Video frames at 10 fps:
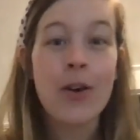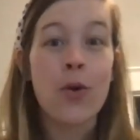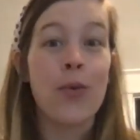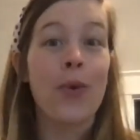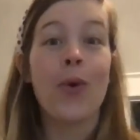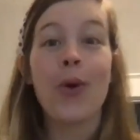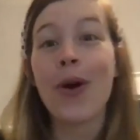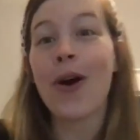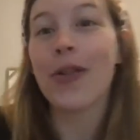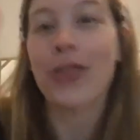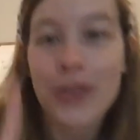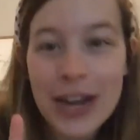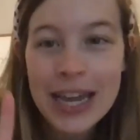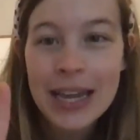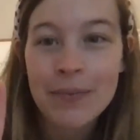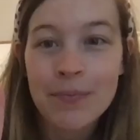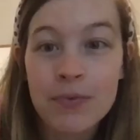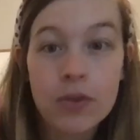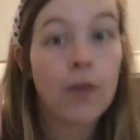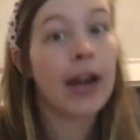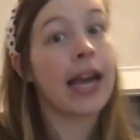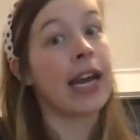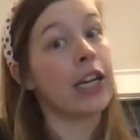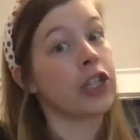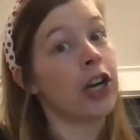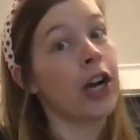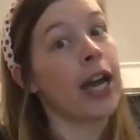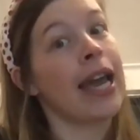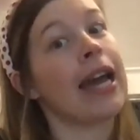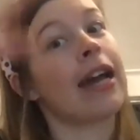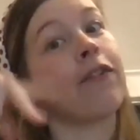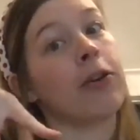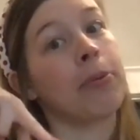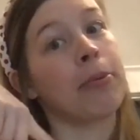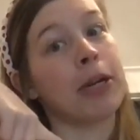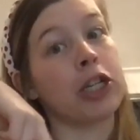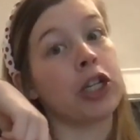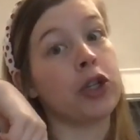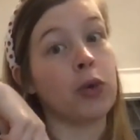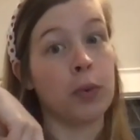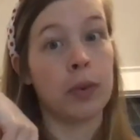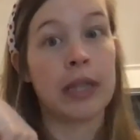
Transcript: Rule 3, raise your hand for permission to